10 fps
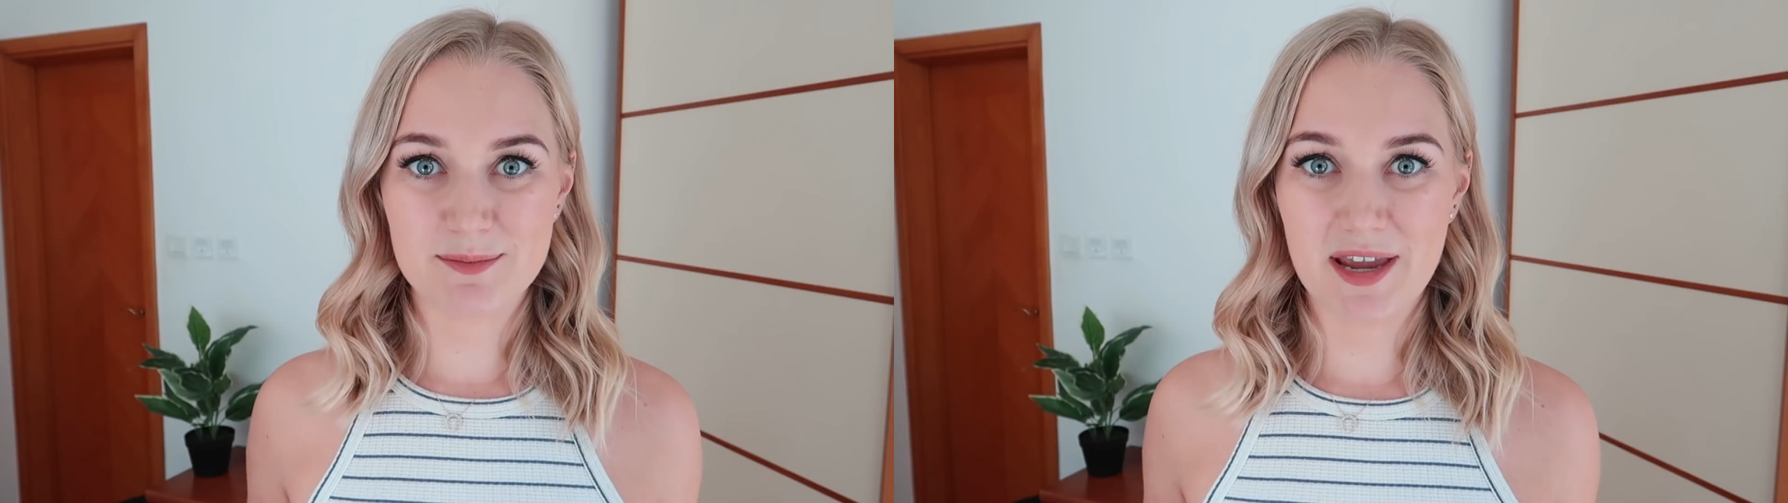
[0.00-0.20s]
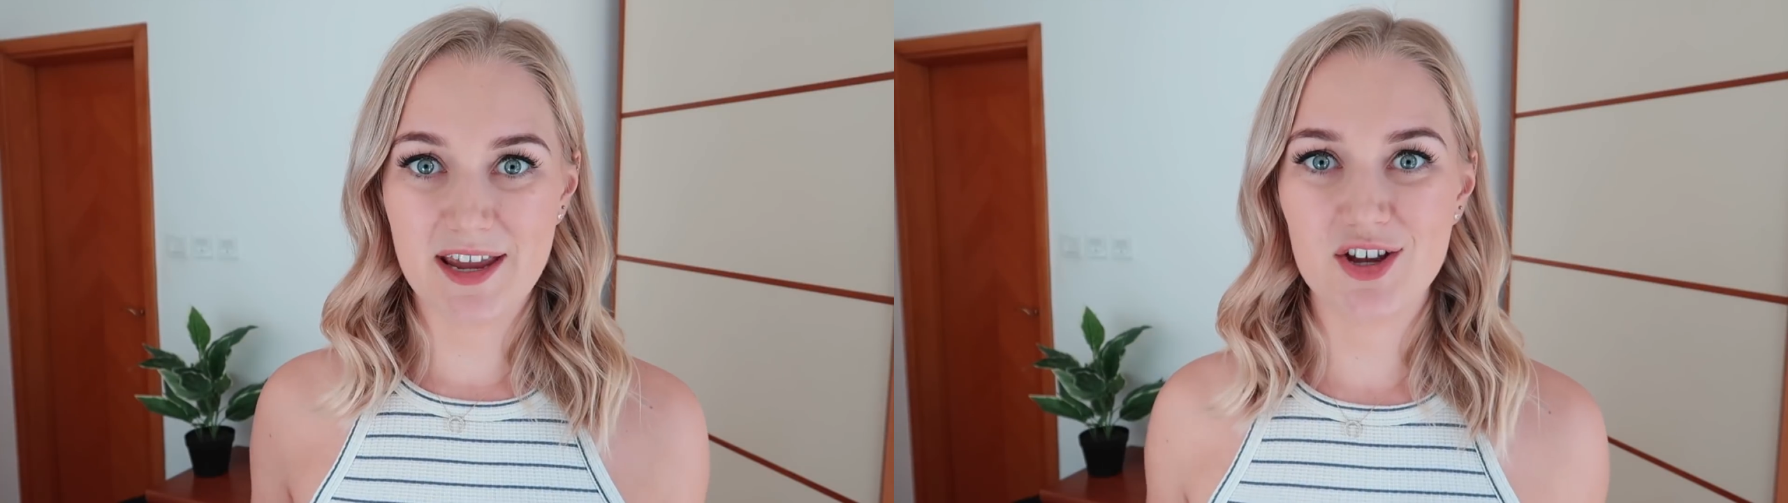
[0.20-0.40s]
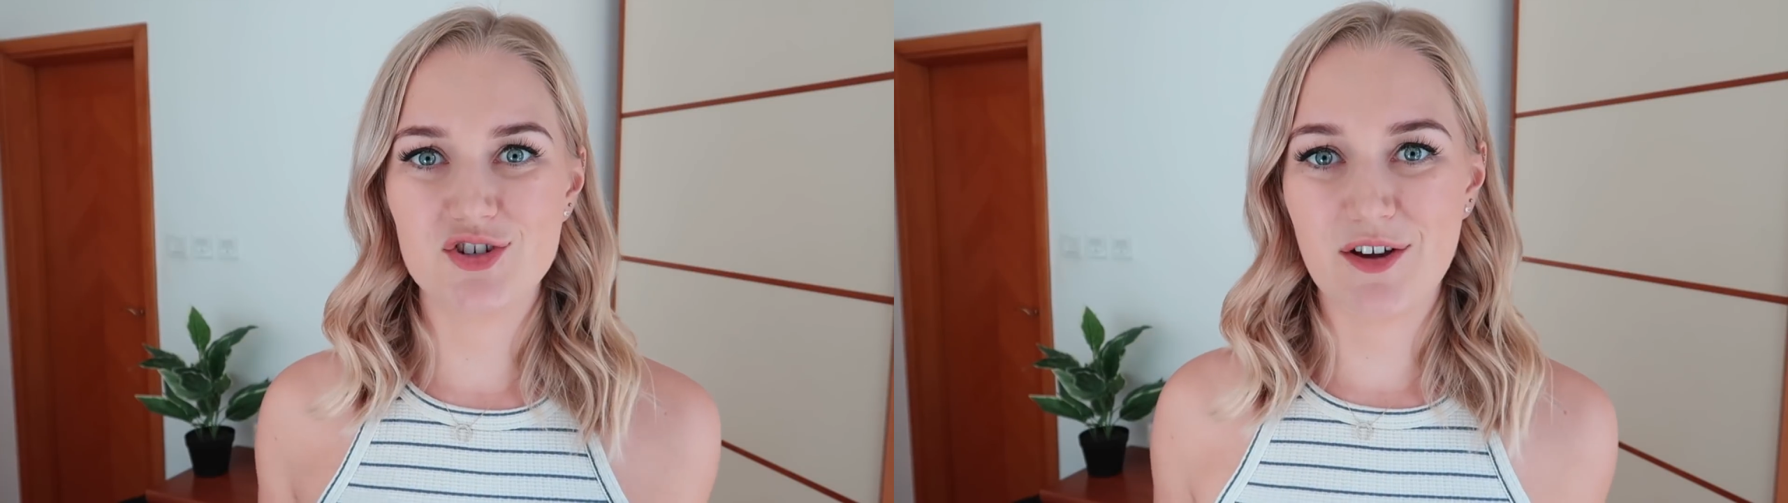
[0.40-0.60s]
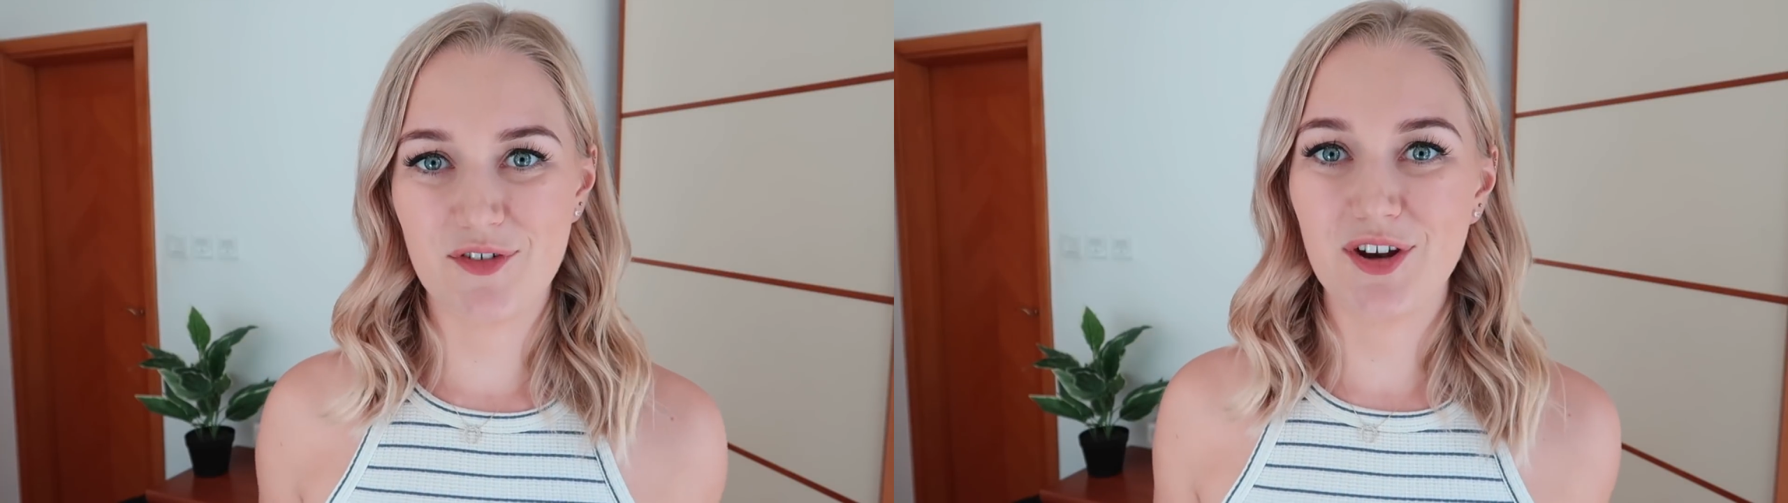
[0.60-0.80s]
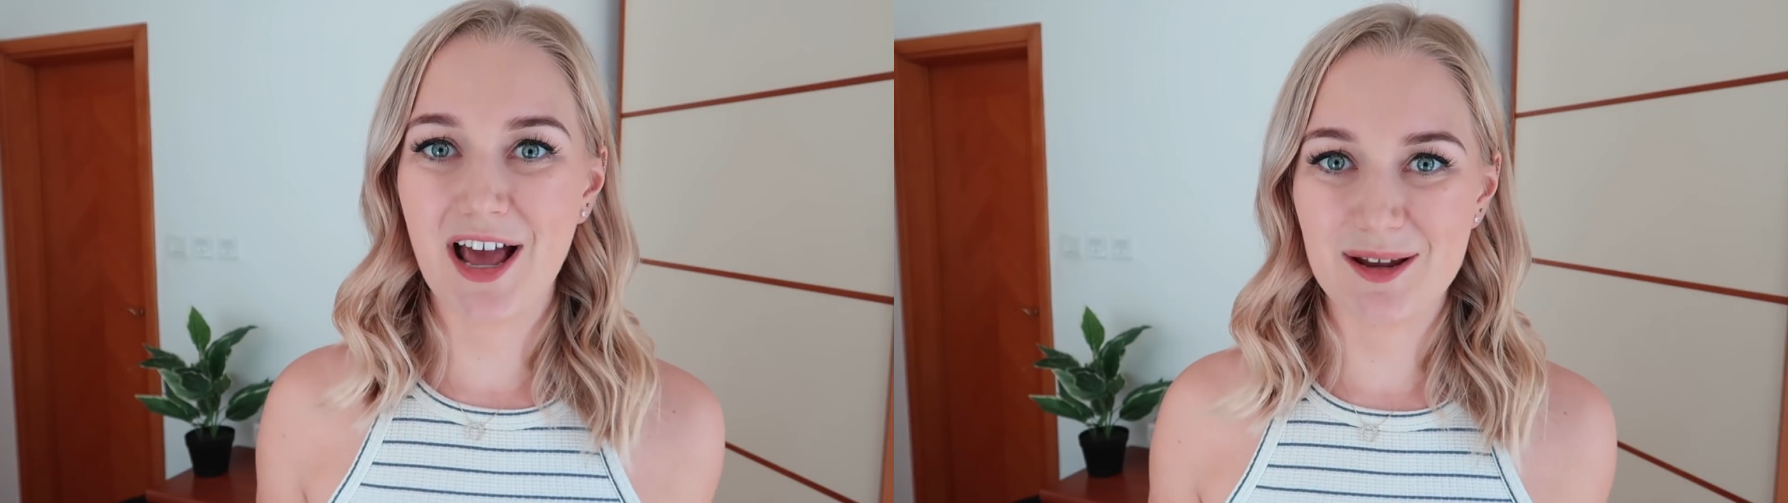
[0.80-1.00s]
me at
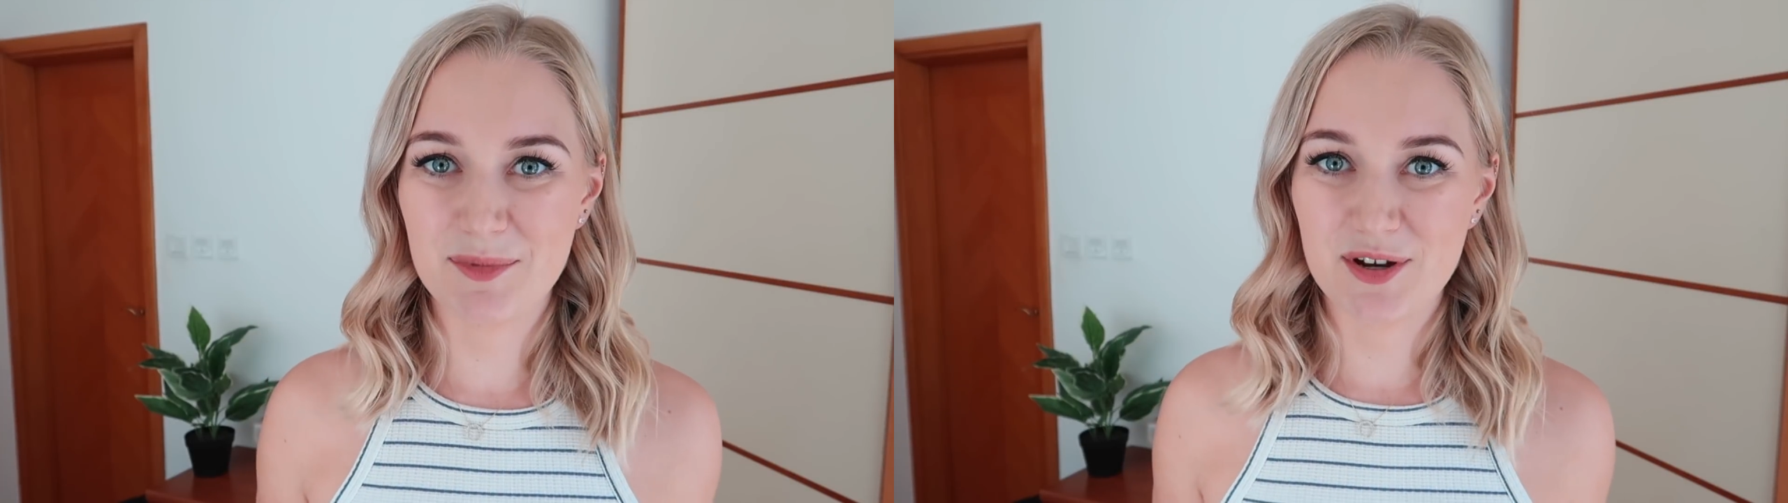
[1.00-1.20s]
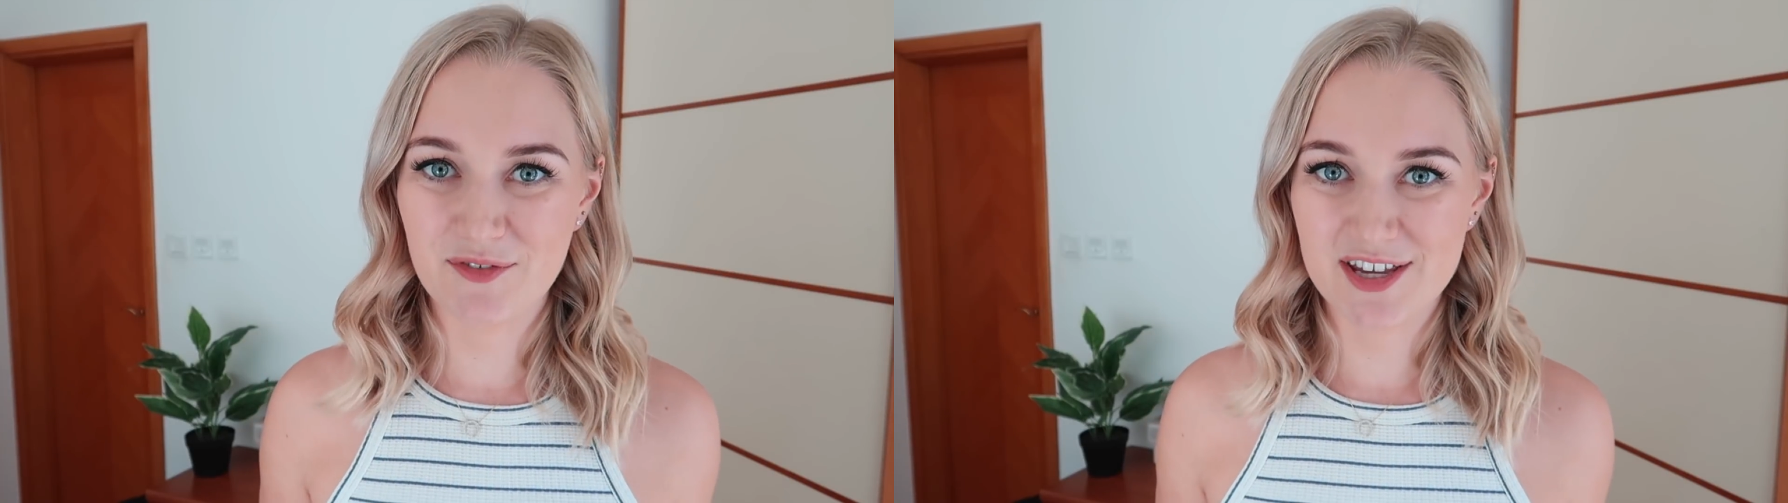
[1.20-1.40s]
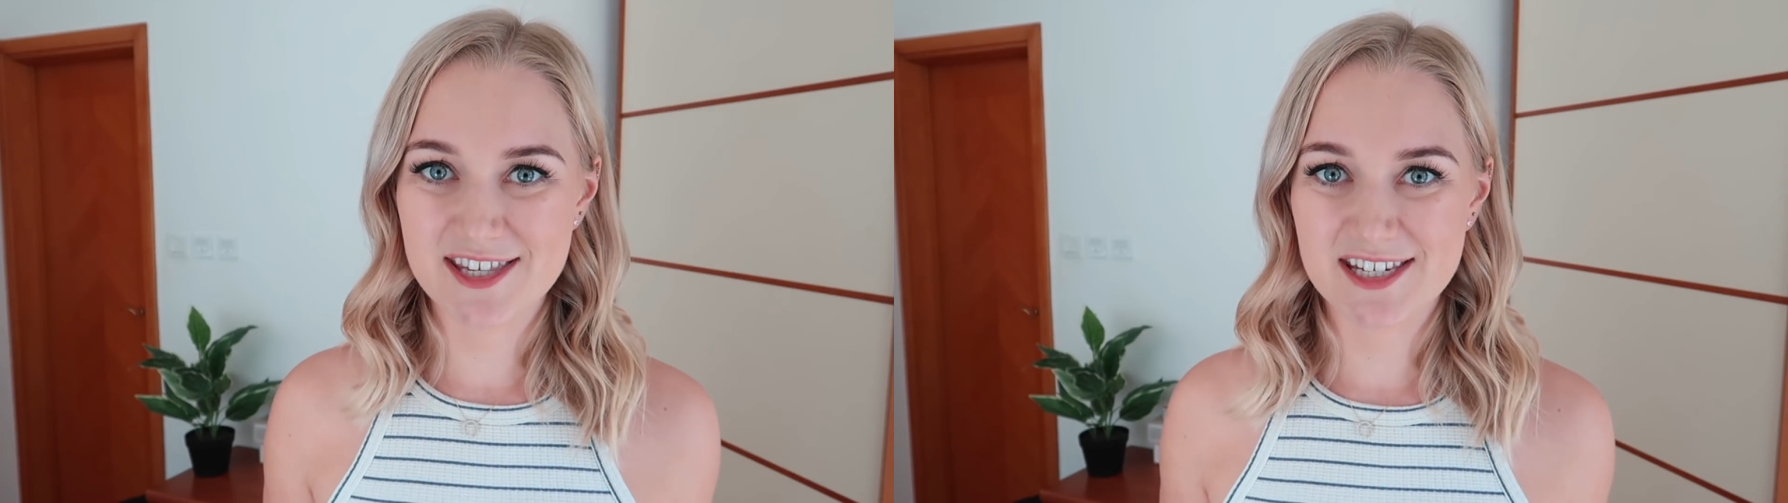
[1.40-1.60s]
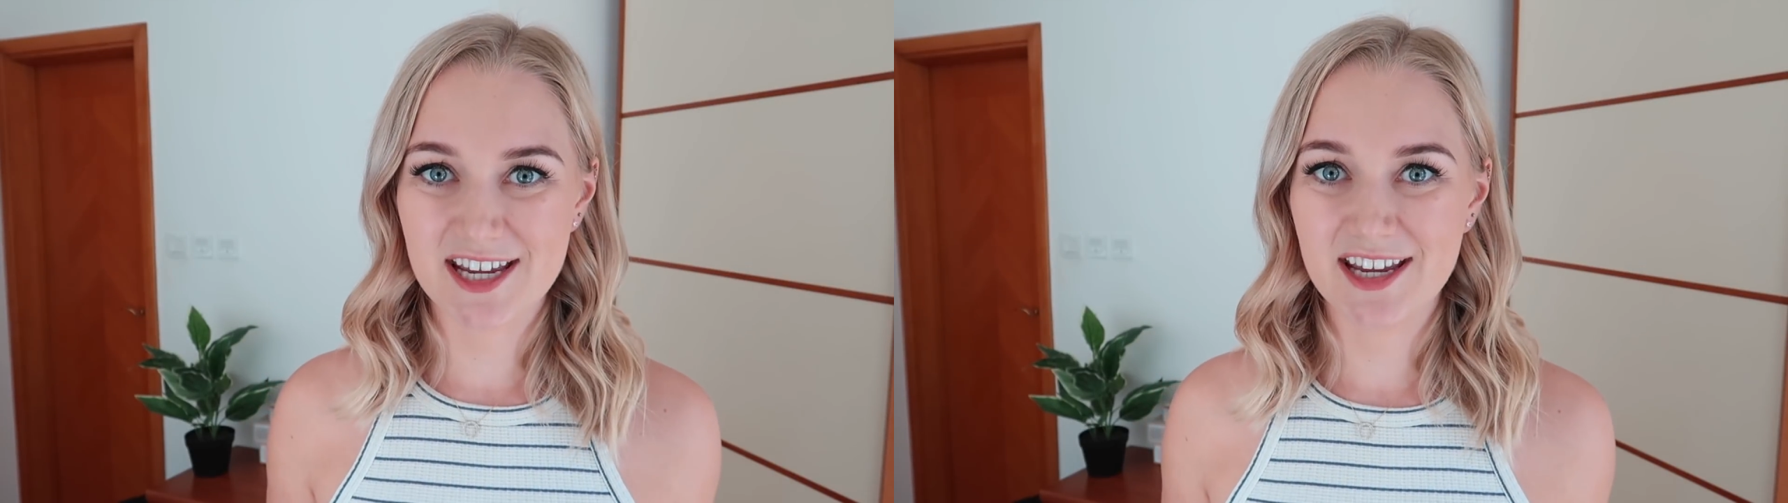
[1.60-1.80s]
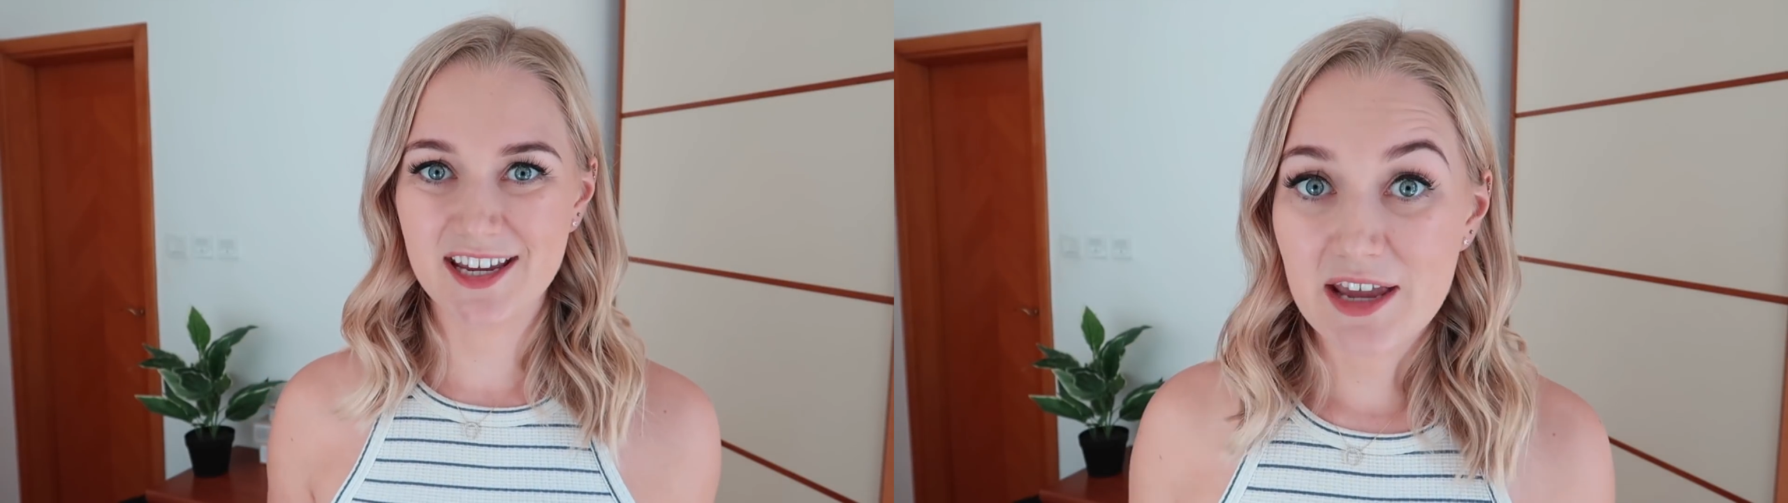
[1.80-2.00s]
Sheffield Hallam University.